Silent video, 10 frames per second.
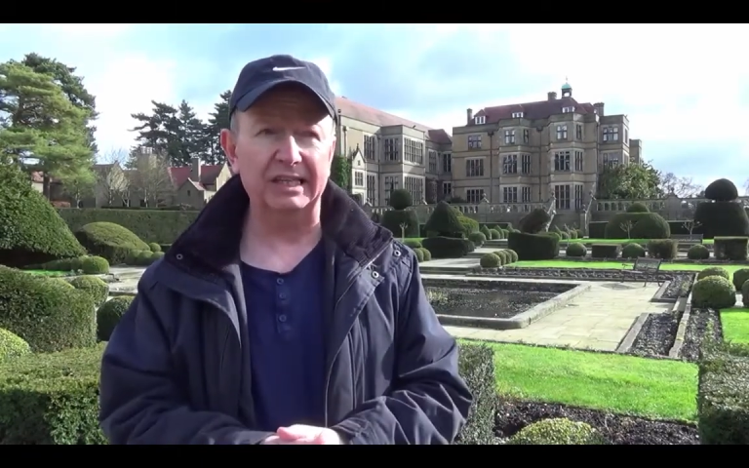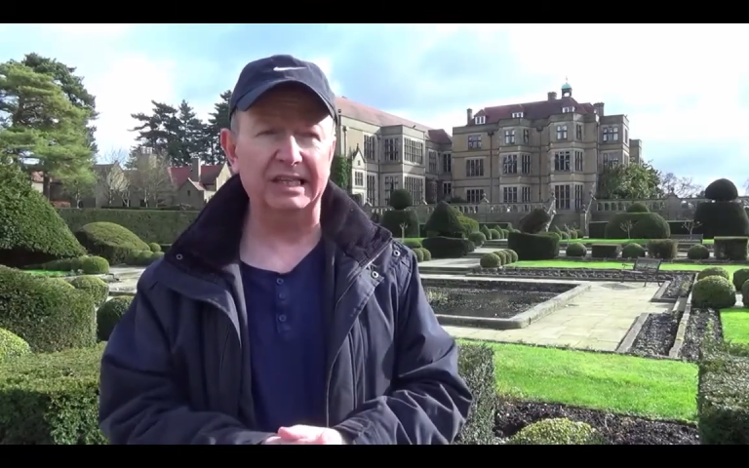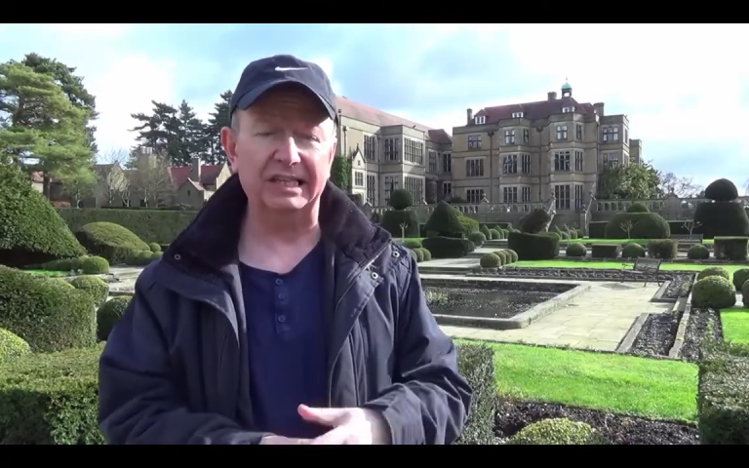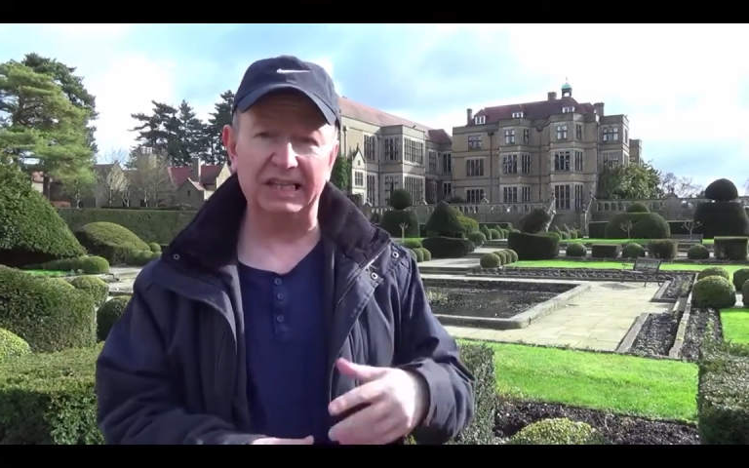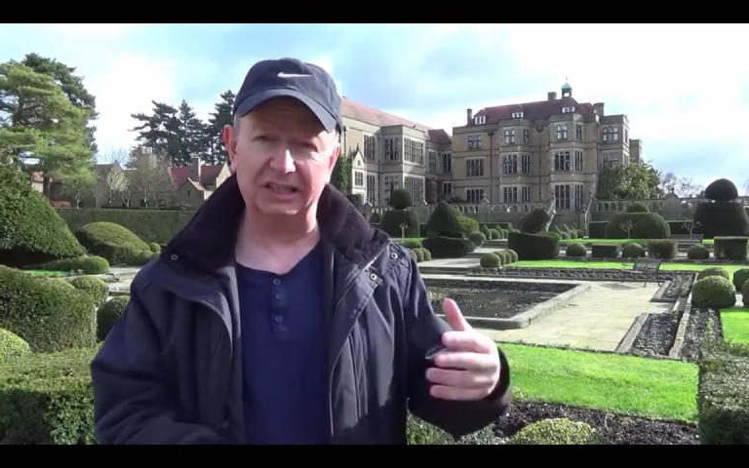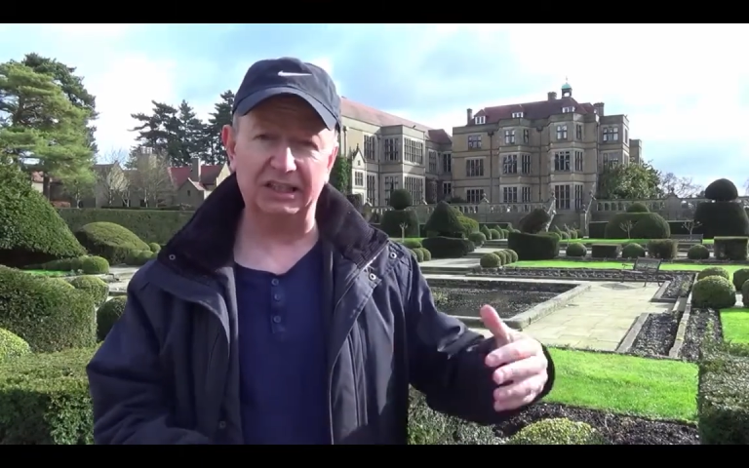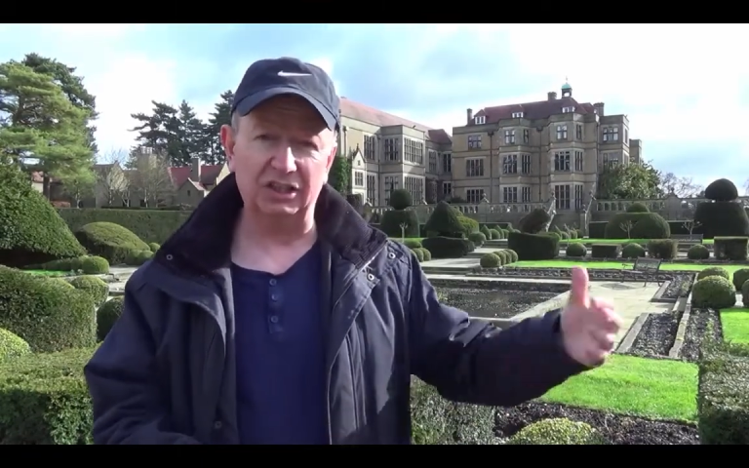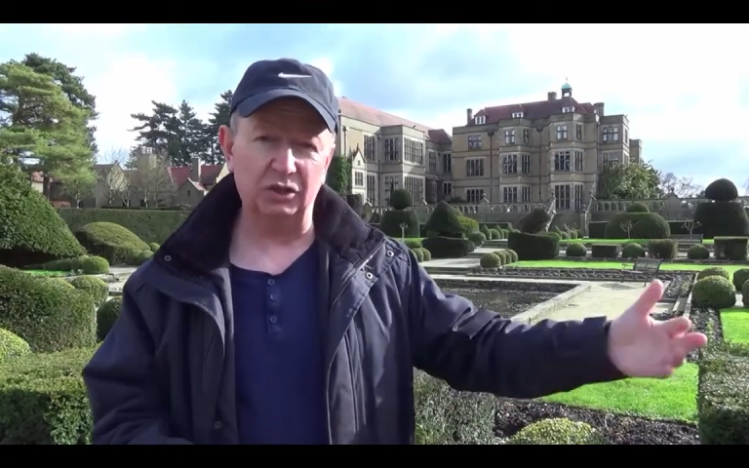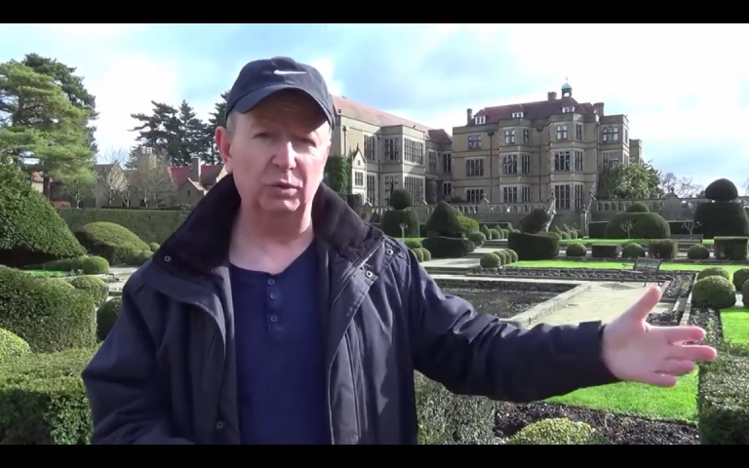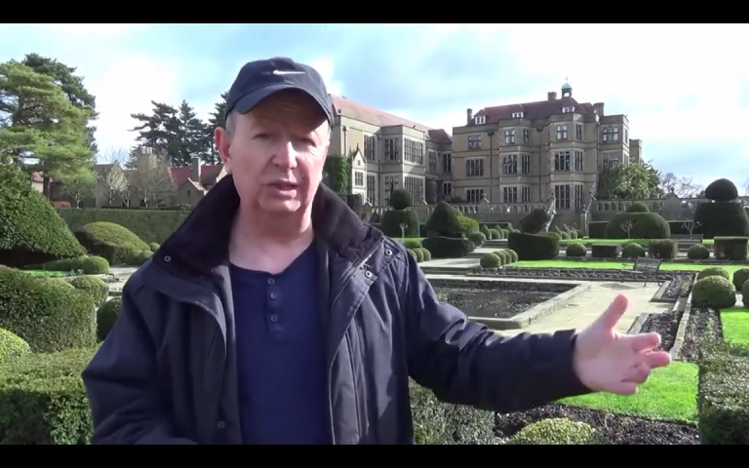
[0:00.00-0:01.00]
the
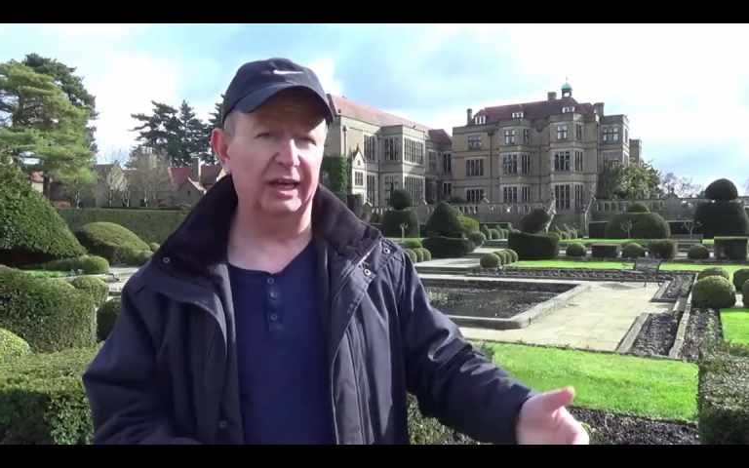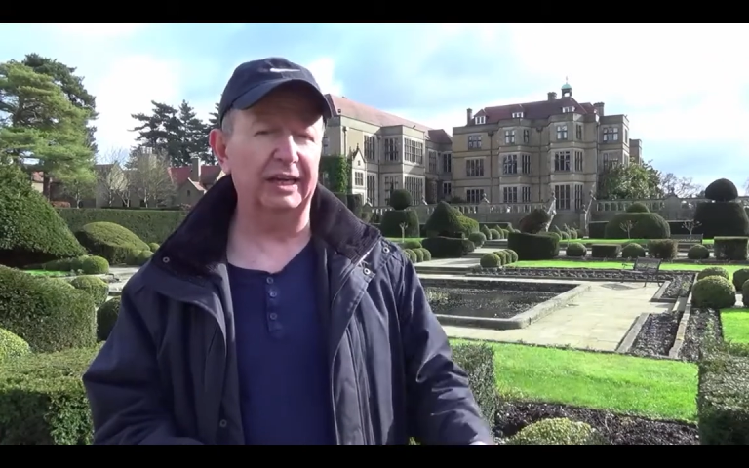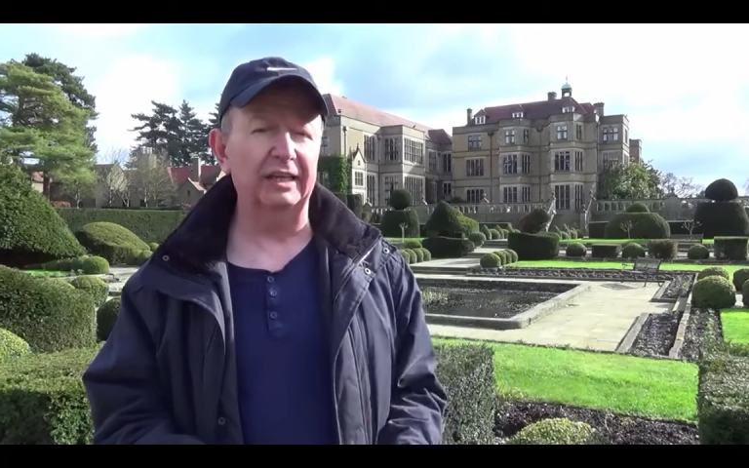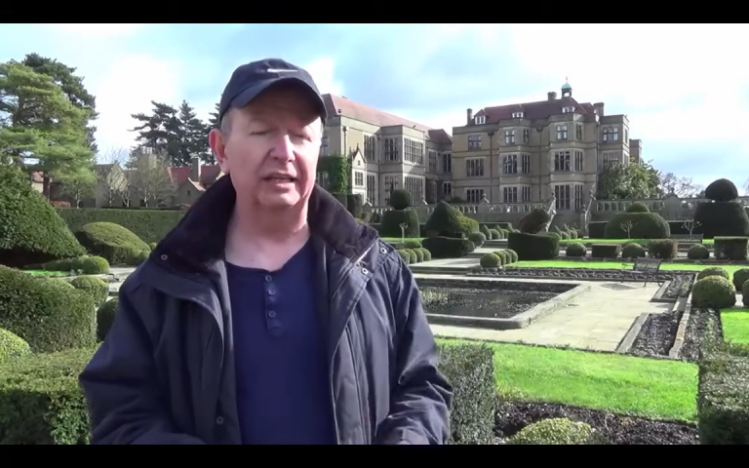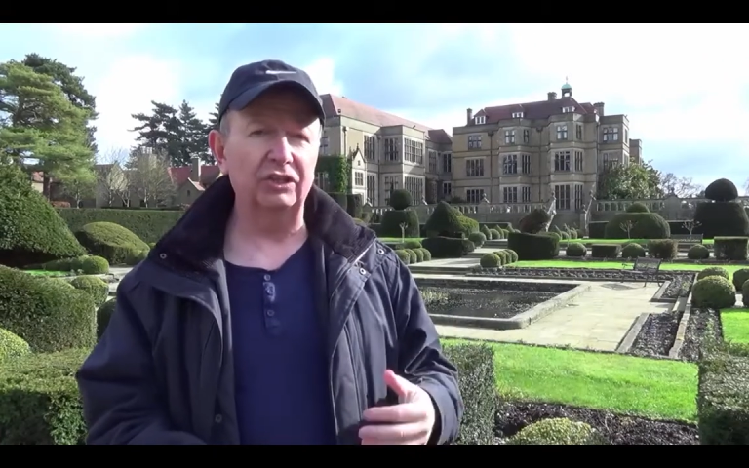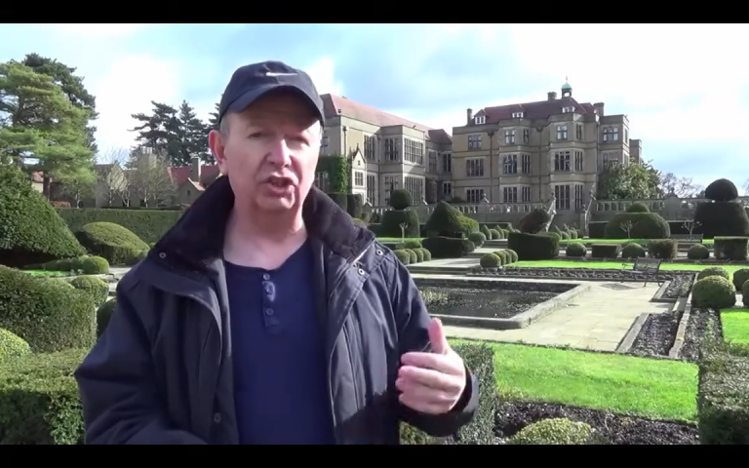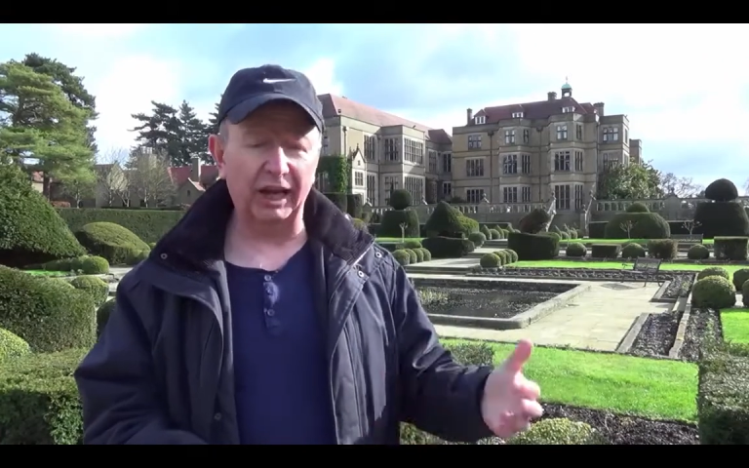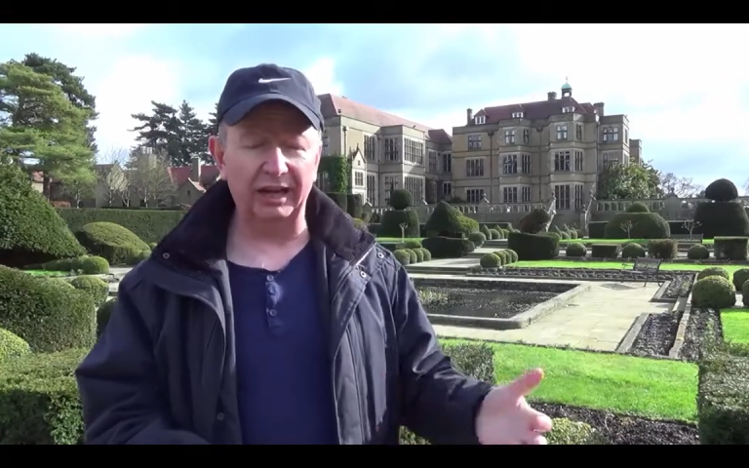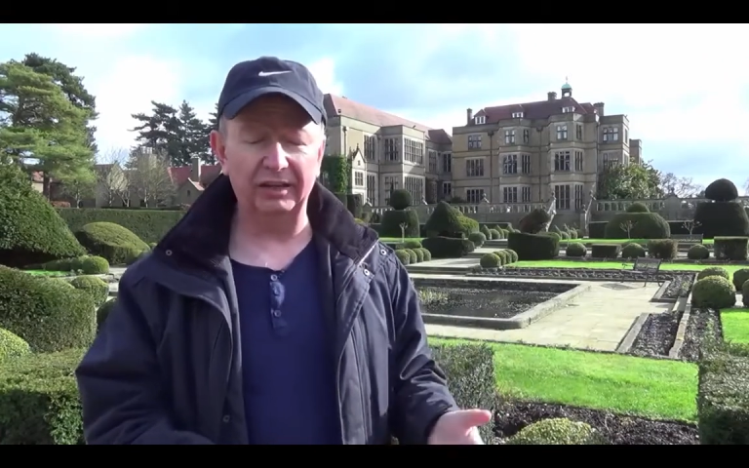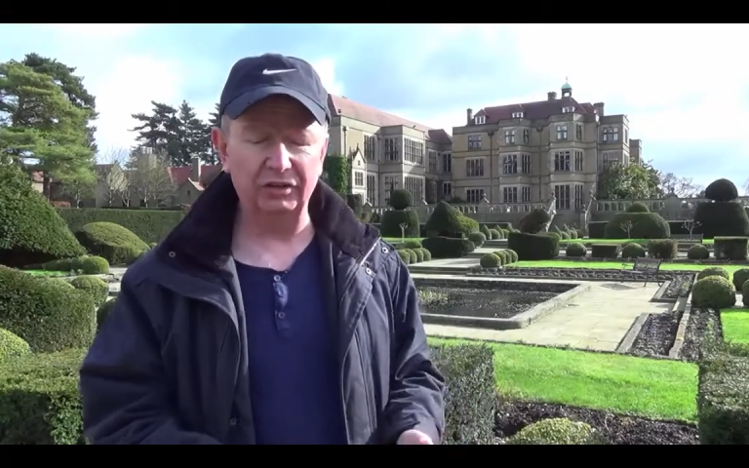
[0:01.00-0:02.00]
62-day
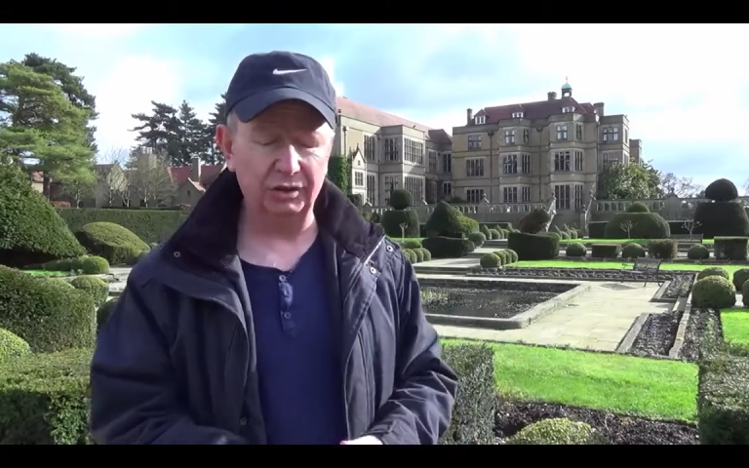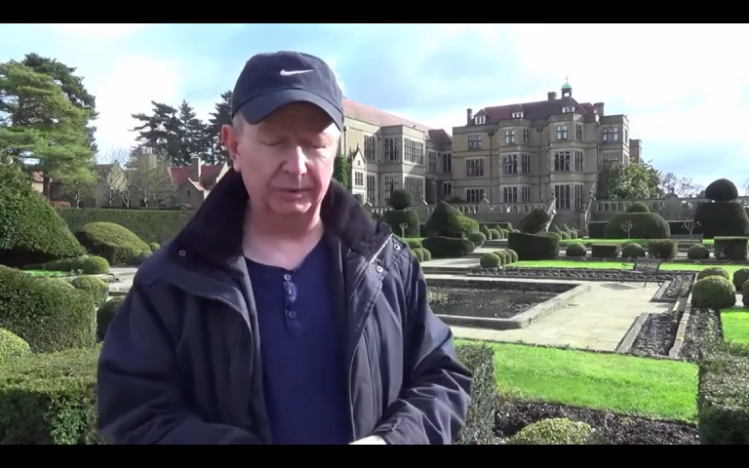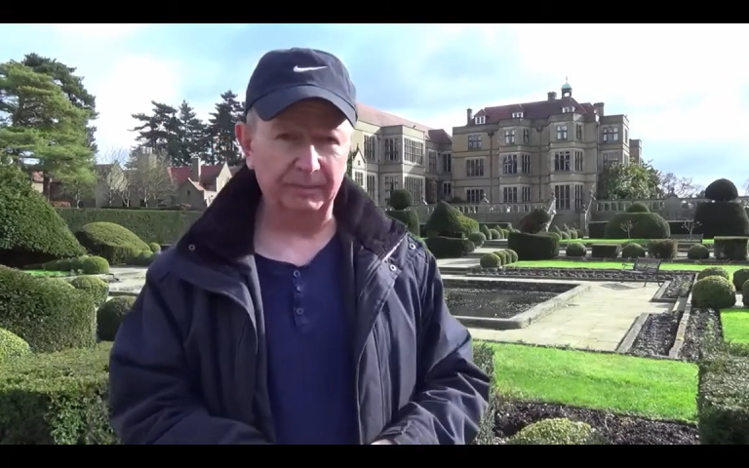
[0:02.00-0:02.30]
challenge.